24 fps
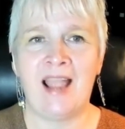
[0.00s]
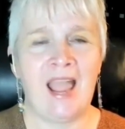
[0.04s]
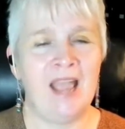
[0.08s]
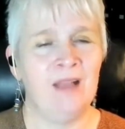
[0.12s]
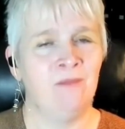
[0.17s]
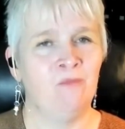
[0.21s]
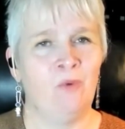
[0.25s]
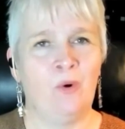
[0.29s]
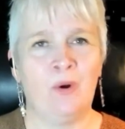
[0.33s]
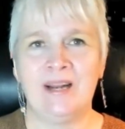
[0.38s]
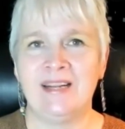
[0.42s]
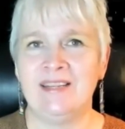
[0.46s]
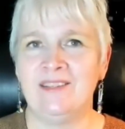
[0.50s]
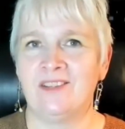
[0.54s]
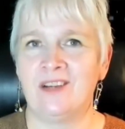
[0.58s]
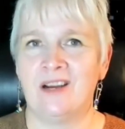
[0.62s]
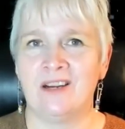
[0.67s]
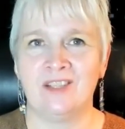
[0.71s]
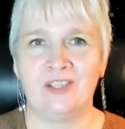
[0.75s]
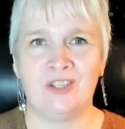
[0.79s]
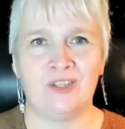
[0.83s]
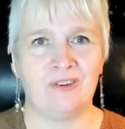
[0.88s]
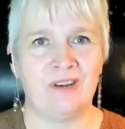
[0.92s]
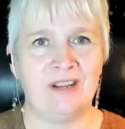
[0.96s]
and
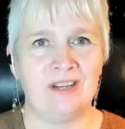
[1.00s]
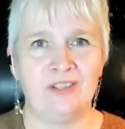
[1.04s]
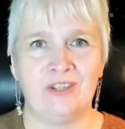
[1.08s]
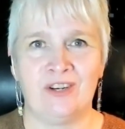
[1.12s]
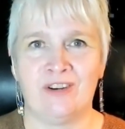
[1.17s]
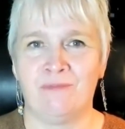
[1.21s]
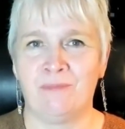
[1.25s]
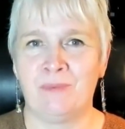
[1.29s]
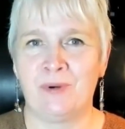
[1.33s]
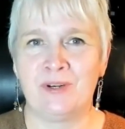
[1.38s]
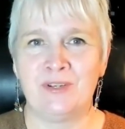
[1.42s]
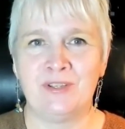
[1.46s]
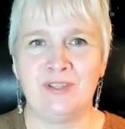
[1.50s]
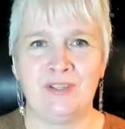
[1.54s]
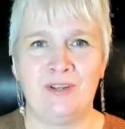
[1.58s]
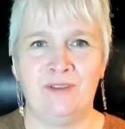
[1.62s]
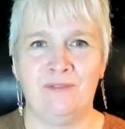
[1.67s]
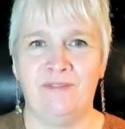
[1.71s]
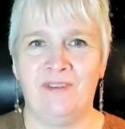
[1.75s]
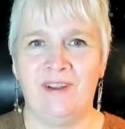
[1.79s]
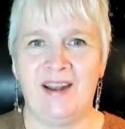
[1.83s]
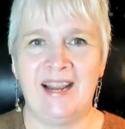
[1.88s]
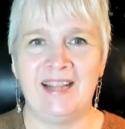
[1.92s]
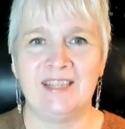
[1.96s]
Morningstar's Director of Personal
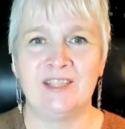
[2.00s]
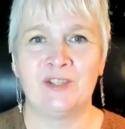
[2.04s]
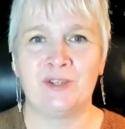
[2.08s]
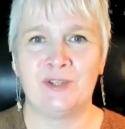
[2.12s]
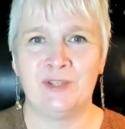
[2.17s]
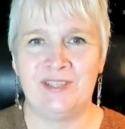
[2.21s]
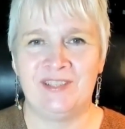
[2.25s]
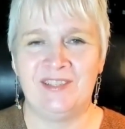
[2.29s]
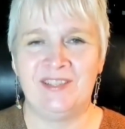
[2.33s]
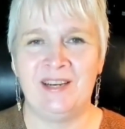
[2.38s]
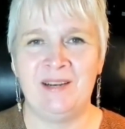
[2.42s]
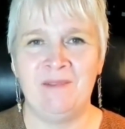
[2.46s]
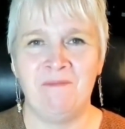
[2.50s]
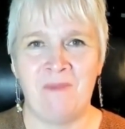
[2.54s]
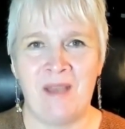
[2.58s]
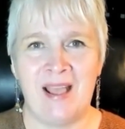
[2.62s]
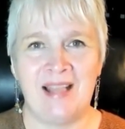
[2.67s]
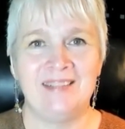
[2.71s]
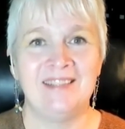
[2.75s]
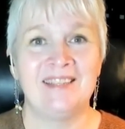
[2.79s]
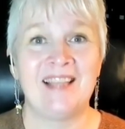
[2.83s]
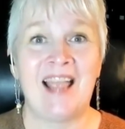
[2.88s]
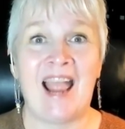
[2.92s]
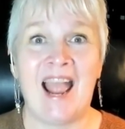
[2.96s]
Finance, Christine
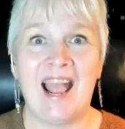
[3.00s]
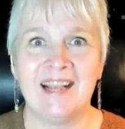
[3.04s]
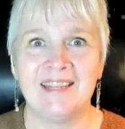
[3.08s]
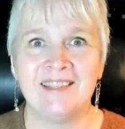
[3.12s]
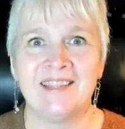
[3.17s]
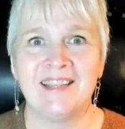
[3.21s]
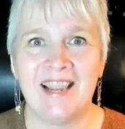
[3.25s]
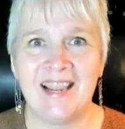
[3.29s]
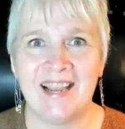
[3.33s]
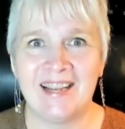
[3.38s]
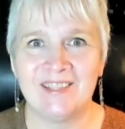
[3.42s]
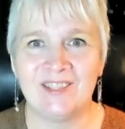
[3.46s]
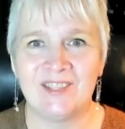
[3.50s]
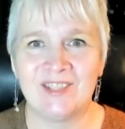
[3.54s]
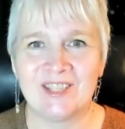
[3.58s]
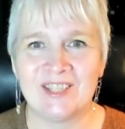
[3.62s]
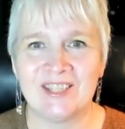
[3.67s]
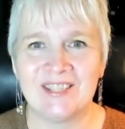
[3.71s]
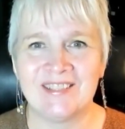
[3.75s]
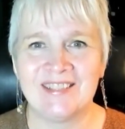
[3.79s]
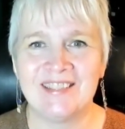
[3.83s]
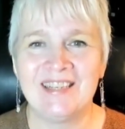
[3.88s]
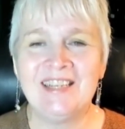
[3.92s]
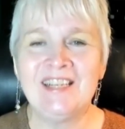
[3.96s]
Benz, has the
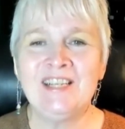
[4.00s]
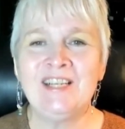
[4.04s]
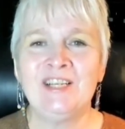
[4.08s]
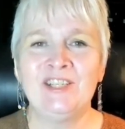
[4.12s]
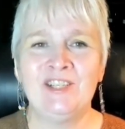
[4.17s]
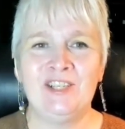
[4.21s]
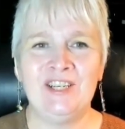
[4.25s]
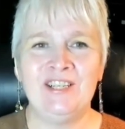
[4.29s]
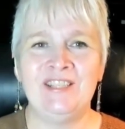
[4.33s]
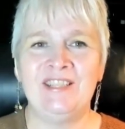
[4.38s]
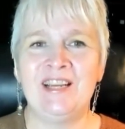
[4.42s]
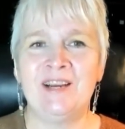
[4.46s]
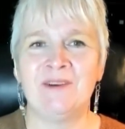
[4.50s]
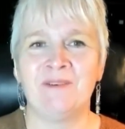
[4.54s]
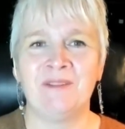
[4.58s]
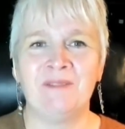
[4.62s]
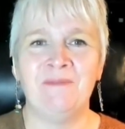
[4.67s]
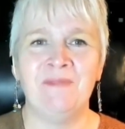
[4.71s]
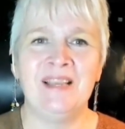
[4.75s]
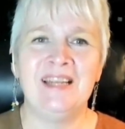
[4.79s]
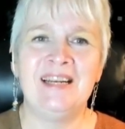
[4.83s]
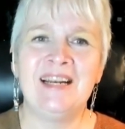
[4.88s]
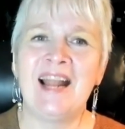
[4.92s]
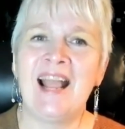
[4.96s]
answers. She's here with
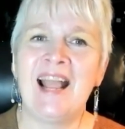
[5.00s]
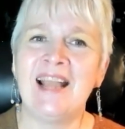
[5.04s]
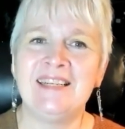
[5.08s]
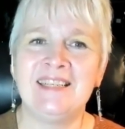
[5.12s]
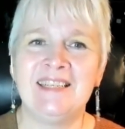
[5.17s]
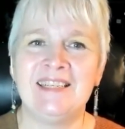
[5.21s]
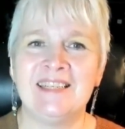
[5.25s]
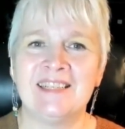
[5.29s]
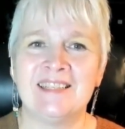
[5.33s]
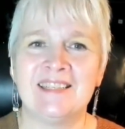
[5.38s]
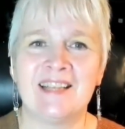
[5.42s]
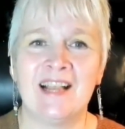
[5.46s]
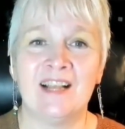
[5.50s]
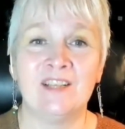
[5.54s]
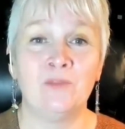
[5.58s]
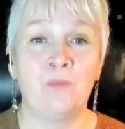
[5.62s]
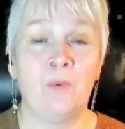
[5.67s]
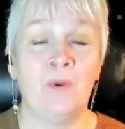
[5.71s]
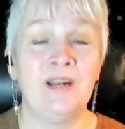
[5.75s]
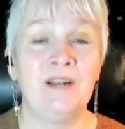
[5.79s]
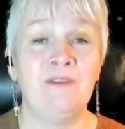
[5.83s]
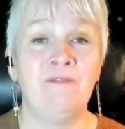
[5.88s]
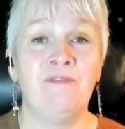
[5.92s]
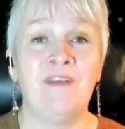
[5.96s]
me today to discuss
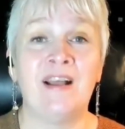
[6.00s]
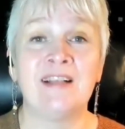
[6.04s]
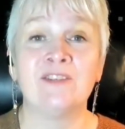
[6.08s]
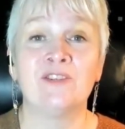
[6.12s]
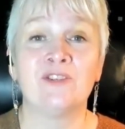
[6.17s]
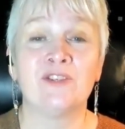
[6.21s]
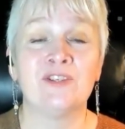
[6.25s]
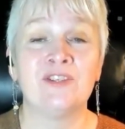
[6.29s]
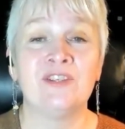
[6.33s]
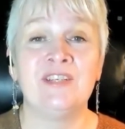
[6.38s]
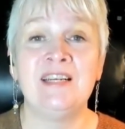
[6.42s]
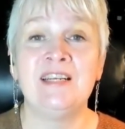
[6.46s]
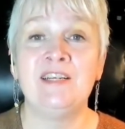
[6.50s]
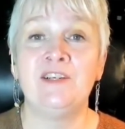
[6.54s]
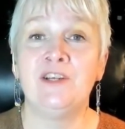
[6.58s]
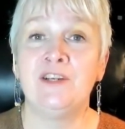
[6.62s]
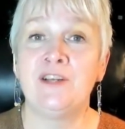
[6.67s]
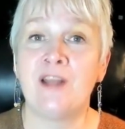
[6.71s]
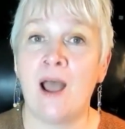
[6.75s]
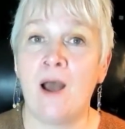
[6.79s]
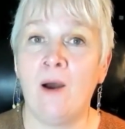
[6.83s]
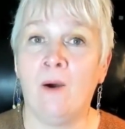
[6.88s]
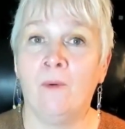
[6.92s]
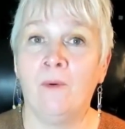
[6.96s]
what investors need to
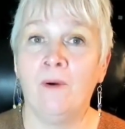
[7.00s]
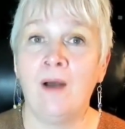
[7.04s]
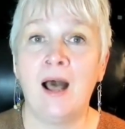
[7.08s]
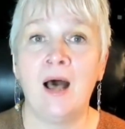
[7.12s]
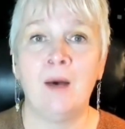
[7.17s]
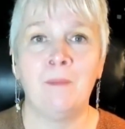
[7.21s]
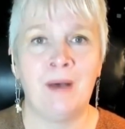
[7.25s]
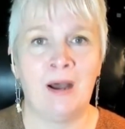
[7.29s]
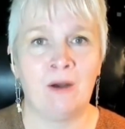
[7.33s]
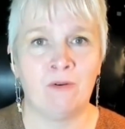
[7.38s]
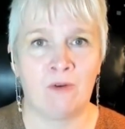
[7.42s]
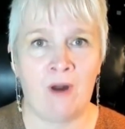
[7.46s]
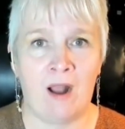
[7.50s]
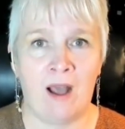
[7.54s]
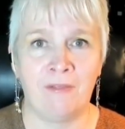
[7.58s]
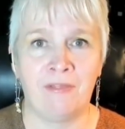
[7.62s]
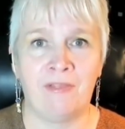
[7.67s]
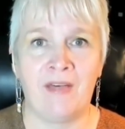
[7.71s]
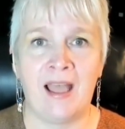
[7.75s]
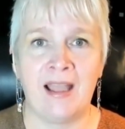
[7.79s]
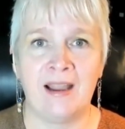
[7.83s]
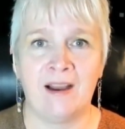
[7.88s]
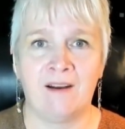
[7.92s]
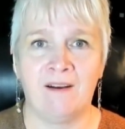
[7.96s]
know about Roth
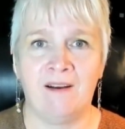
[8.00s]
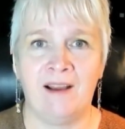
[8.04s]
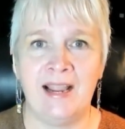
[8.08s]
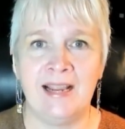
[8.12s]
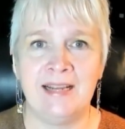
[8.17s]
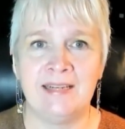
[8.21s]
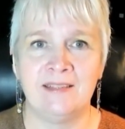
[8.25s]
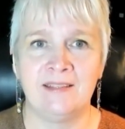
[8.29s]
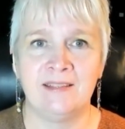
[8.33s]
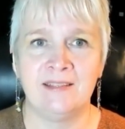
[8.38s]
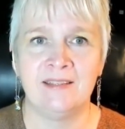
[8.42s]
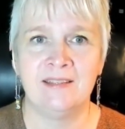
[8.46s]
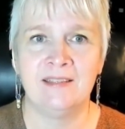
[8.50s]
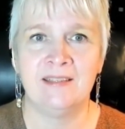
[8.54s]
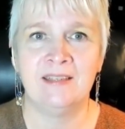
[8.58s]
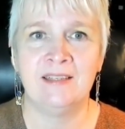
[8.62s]
IRAs.